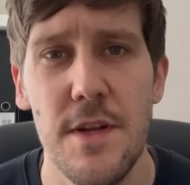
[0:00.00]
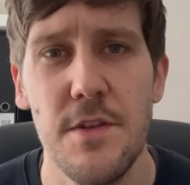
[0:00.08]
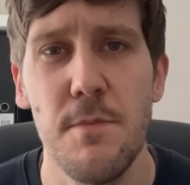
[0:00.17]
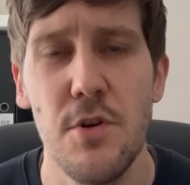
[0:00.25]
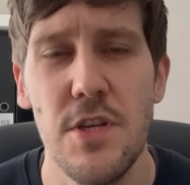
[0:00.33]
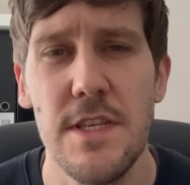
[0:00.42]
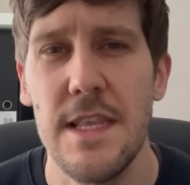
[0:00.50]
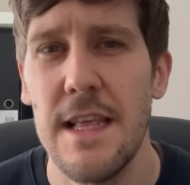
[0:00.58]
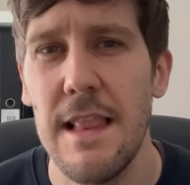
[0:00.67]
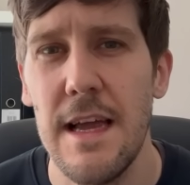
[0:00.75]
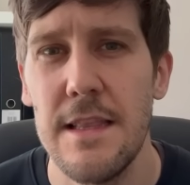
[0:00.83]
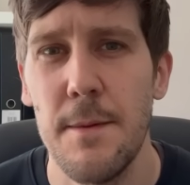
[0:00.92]
As much as they
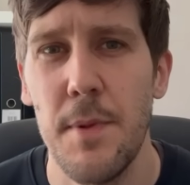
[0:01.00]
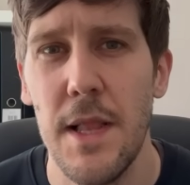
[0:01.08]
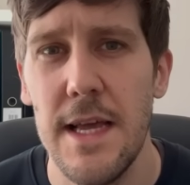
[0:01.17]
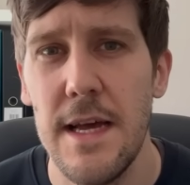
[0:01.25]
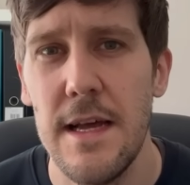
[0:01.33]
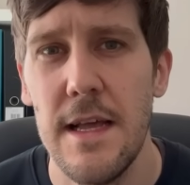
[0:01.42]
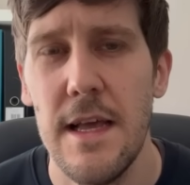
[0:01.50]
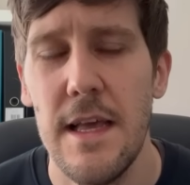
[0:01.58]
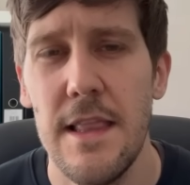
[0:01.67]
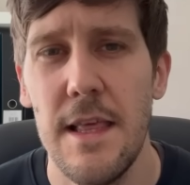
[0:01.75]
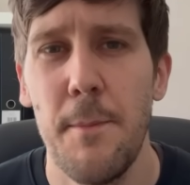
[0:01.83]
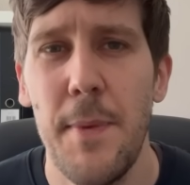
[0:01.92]
like the player,
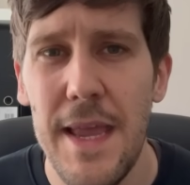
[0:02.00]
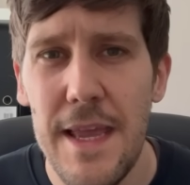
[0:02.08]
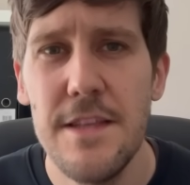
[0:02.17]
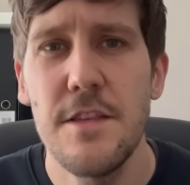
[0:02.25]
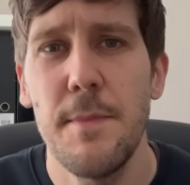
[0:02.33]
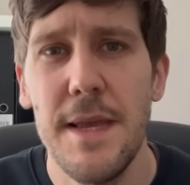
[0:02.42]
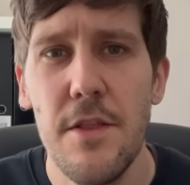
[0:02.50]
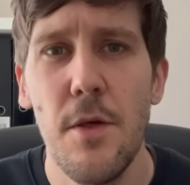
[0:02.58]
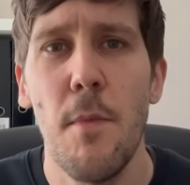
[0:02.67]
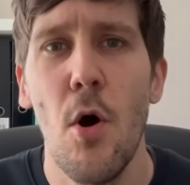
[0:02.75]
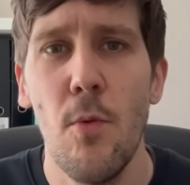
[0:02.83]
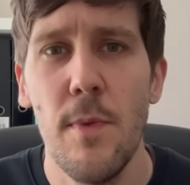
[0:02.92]
they appear to be at the
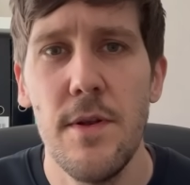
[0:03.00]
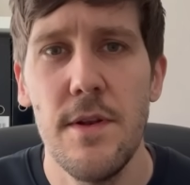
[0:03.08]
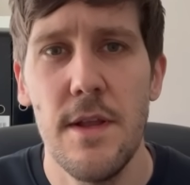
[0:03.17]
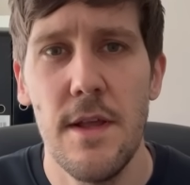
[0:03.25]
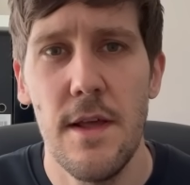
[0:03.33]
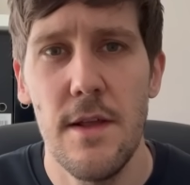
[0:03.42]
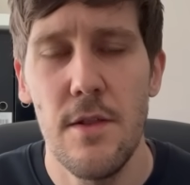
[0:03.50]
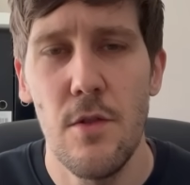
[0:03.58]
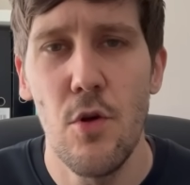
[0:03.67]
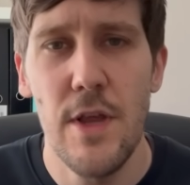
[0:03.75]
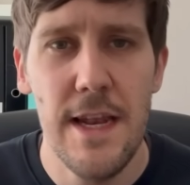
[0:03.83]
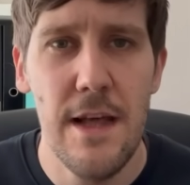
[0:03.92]
moment uh,
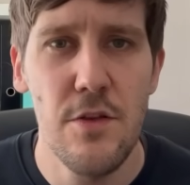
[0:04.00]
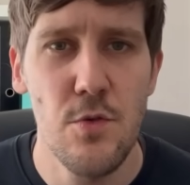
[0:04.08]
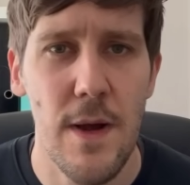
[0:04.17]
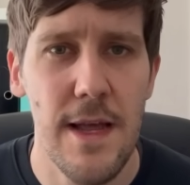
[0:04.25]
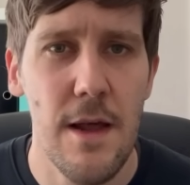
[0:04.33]
looking elsewhere.